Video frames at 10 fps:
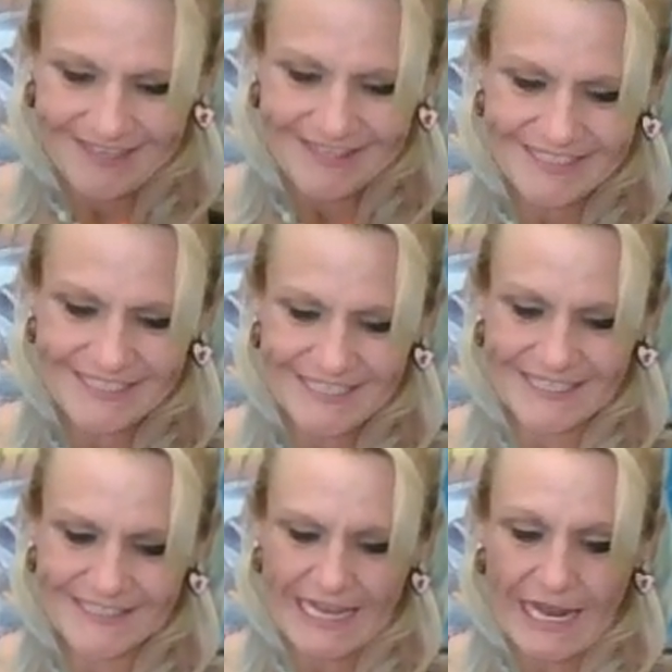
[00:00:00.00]
This
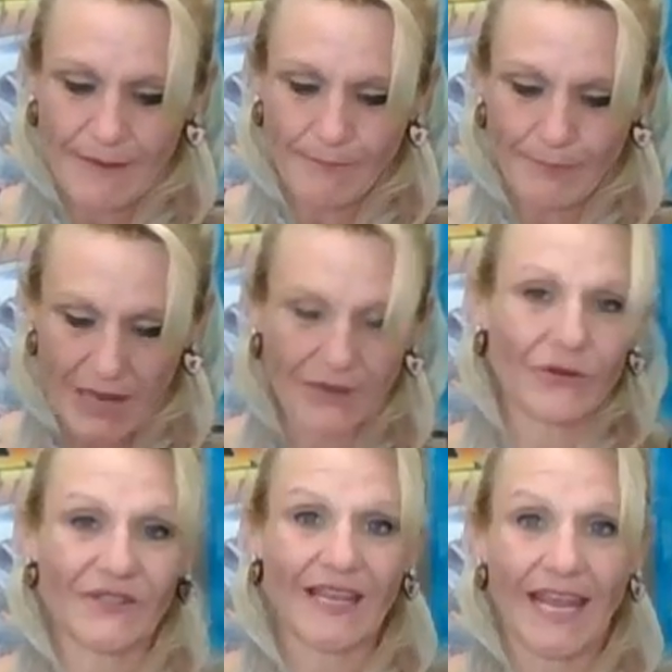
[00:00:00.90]
is a
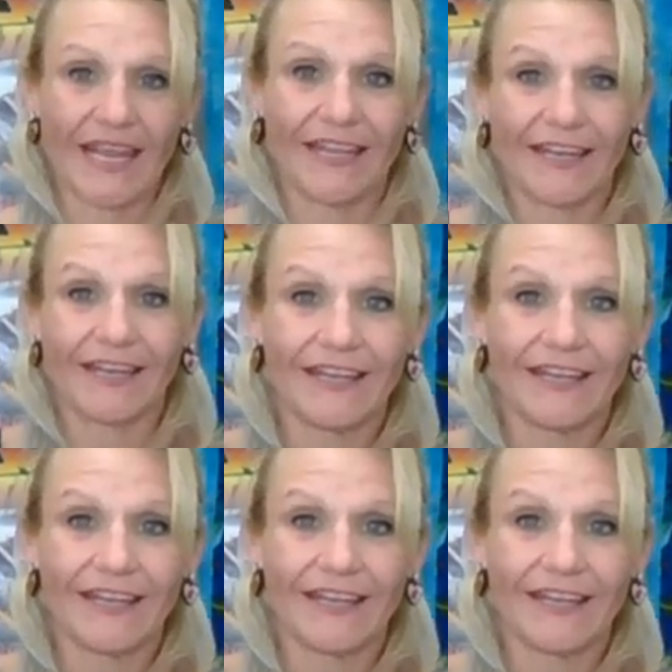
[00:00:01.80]
baker's egg.